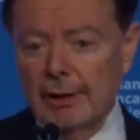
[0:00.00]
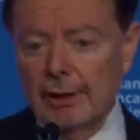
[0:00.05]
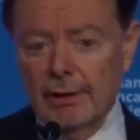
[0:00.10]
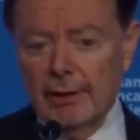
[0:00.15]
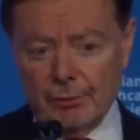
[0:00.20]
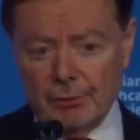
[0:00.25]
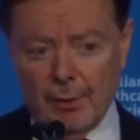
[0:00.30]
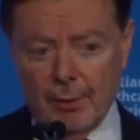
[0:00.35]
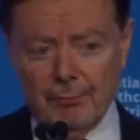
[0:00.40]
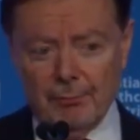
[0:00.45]
get
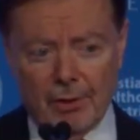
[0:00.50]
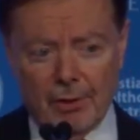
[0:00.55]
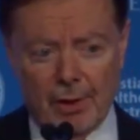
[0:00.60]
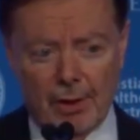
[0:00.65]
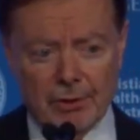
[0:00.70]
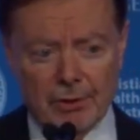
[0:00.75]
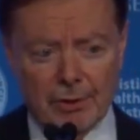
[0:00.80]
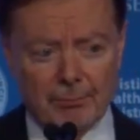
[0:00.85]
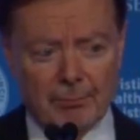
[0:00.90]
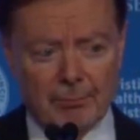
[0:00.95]
his
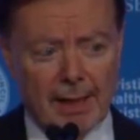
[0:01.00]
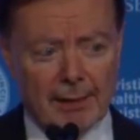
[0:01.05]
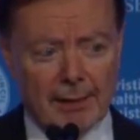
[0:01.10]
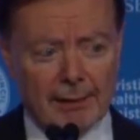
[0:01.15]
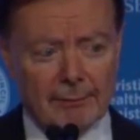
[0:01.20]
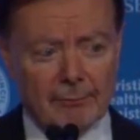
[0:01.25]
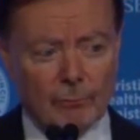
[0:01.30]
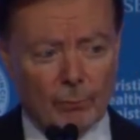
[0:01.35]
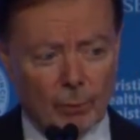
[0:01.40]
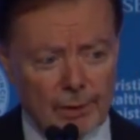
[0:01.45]
reputation back?
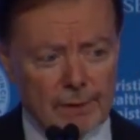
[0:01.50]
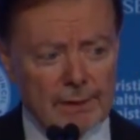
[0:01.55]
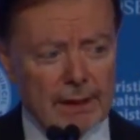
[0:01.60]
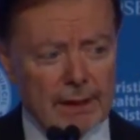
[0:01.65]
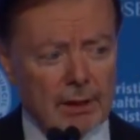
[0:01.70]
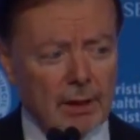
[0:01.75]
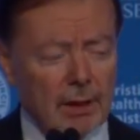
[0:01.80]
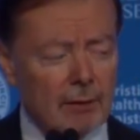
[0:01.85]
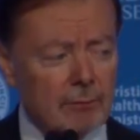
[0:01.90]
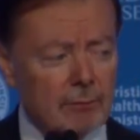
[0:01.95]
Where does
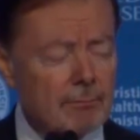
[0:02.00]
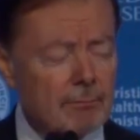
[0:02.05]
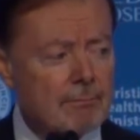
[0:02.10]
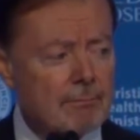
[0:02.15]
he go?